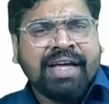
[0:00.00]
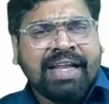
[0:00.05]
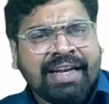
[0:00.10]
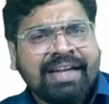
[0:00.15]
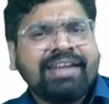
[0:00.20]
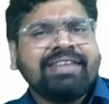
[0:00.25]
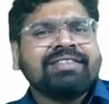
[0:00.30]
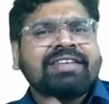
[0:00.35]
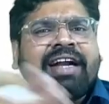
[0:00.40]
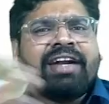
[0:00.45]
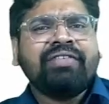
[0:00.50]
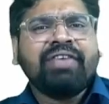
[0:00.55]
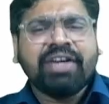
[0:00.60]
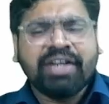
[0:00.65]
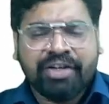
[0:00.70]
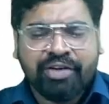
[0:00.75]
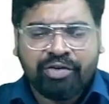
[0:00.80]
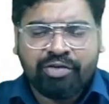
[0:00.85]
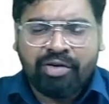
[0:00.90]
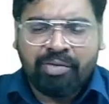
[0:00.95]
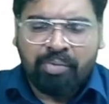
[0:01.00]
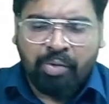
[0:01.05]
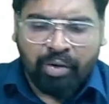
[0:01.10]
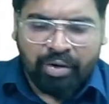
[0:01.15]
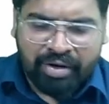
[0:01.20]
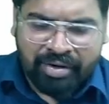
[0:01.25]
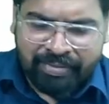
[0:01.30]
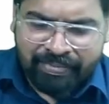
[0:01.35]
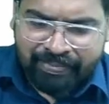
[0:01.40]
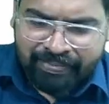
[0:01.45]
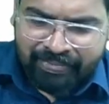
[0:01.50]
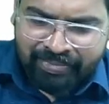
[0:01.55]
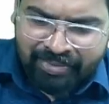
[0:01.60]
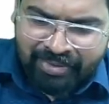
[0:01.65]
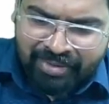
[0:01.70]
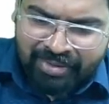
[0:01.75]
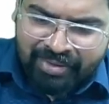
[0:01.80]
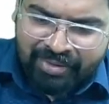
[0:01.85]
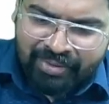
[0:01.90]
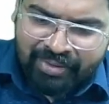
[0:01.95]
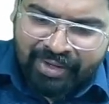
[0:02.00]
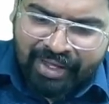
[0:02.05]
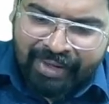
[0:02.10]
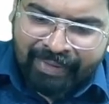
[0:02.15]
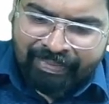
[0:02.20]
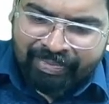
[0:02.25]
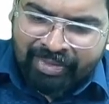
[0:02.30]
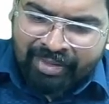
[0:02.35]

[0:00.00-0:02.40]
let's convert it into a bone. Okay,